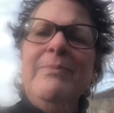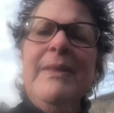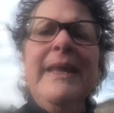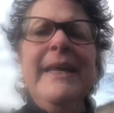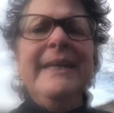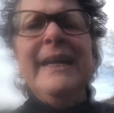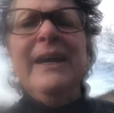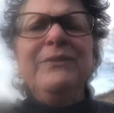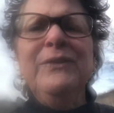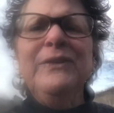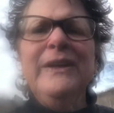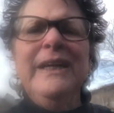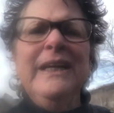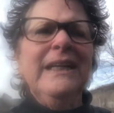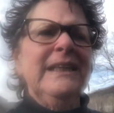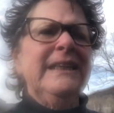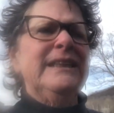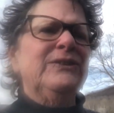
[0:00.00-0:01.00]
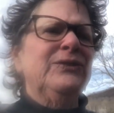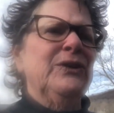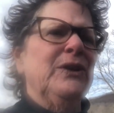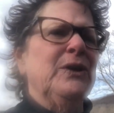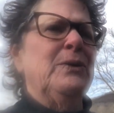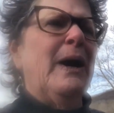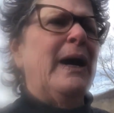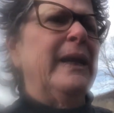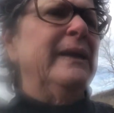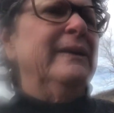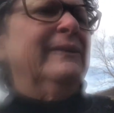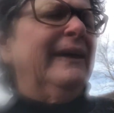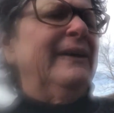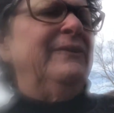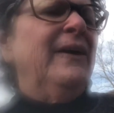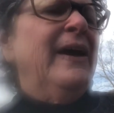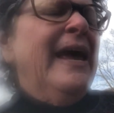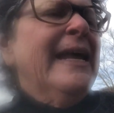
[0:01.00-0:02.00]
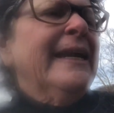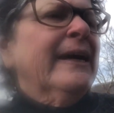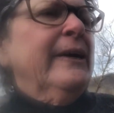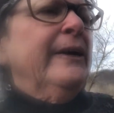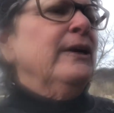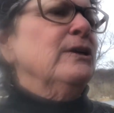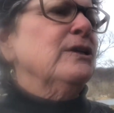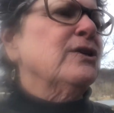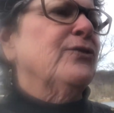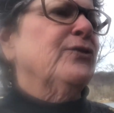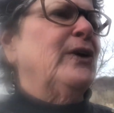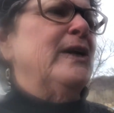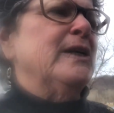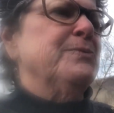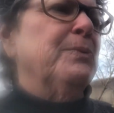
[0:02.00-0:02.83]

And definitely, at least for the quality of life. Now, here's the French